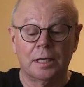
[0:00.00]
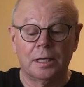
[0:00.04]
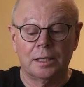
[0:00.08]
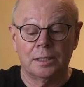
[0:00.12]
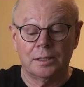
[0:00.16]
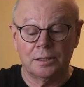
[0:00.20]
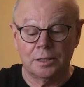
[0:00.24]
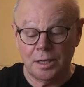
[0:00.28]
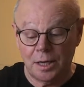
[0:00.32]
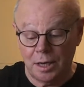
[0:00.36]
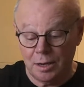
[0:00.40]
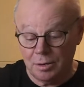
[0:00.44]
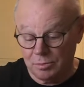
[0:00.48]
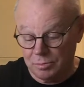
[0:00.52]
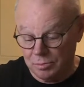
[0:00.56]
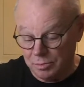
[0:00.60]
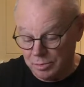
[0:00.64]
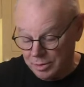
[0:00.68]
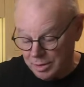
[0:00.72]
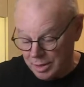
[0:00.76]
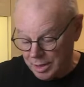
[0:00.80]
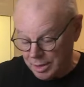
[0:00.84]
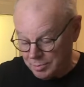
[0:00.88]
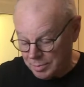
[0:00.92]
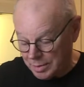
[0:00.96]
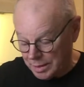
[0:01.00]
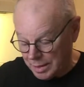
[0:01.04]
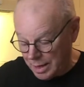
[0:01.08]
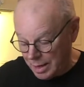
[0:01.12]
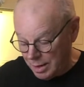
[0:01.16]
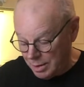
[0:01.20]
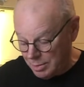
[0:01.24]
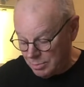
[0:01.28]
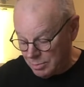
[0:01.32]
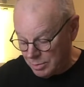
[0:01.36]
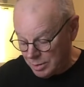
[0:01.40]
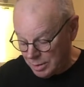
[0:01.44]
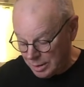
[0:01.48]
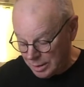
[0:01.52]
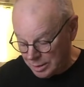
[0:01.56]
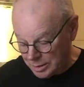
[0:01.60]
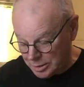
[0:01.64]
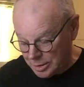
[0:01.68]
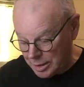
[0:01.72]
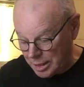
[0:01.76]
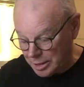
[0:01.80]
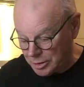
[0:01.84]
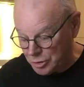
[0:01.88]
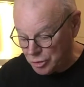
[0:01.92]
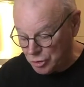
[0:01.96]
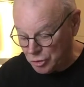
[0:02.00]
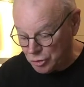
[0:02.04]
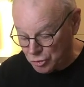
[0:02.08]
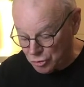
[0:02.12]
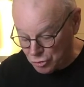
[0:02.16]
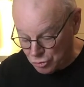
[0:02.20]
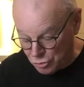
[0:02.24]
So there we go. Let's just